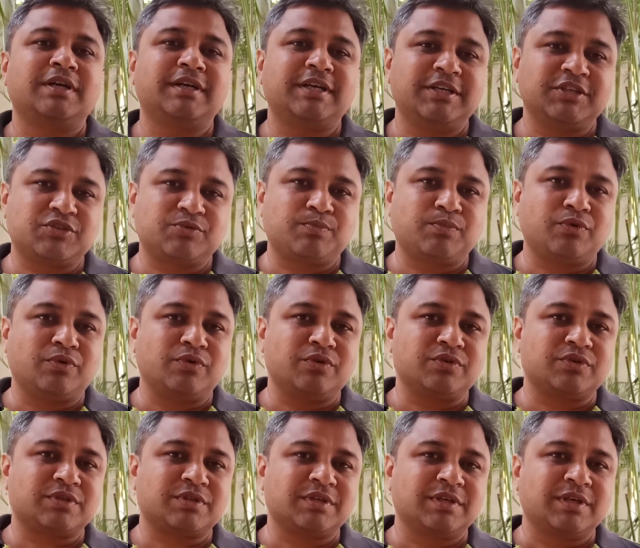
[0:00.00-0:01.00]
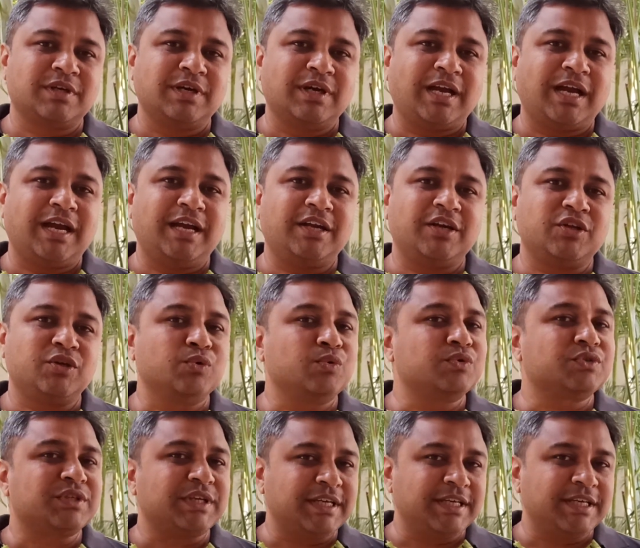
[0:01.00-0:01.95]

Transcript: dispose, and use